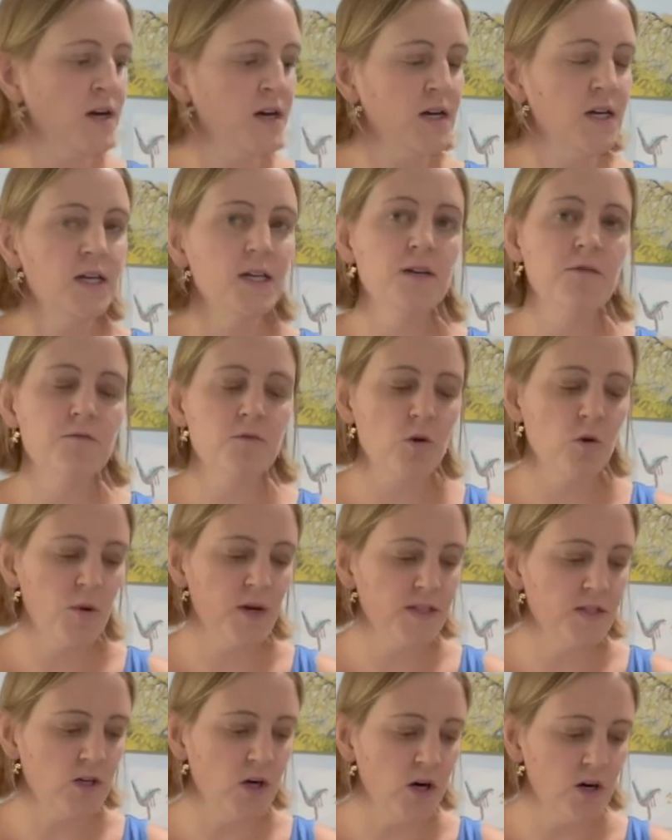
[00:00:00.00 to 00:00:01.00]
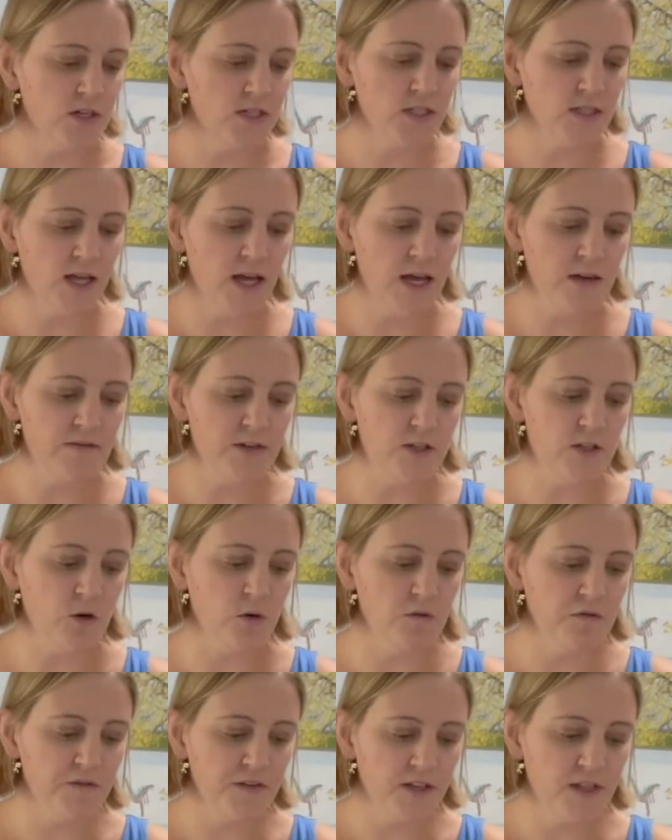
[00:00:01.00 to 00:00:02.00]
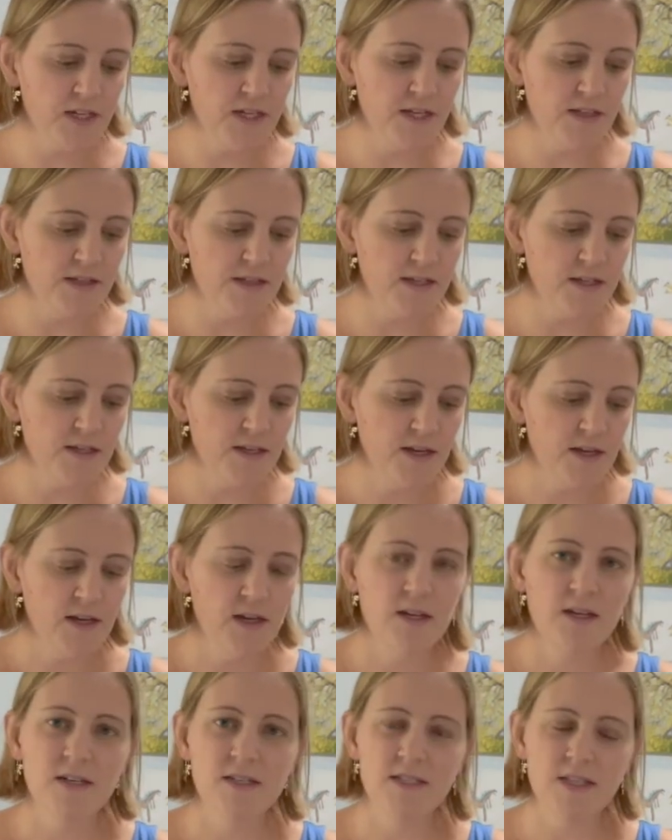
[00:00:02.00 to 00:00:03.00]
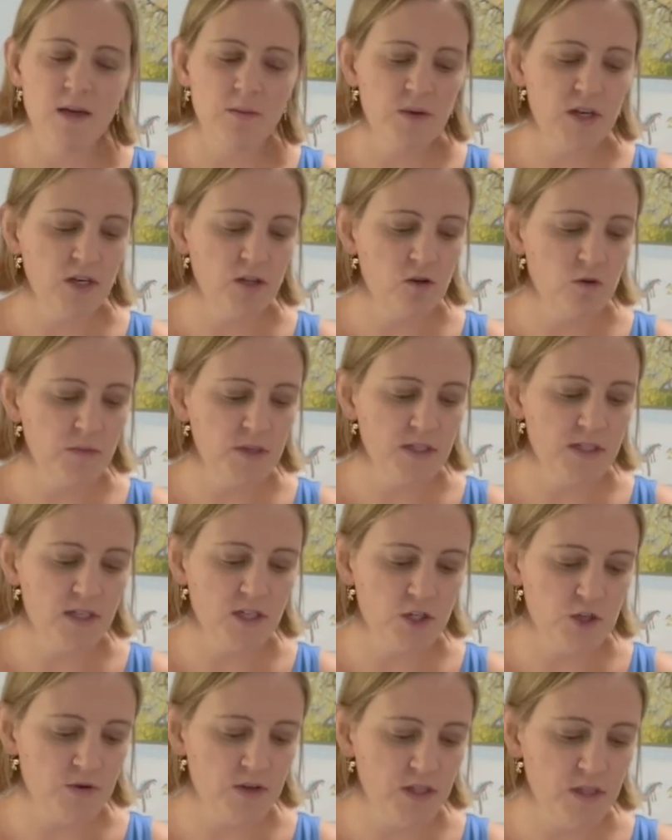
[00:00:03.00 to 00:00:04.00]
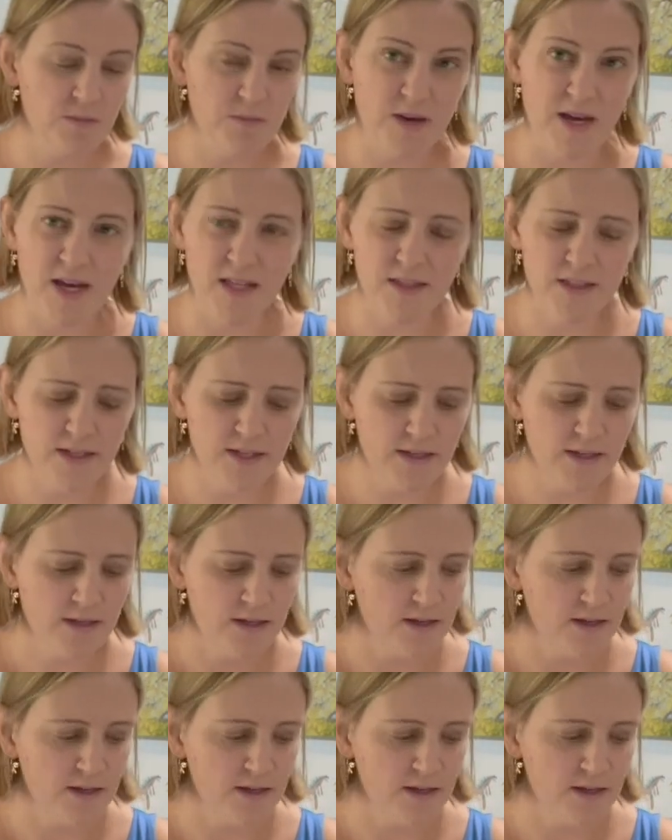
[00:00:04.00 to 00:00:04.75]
If robots aren't alive and don't feel anything, does that mean humans can treat them badly?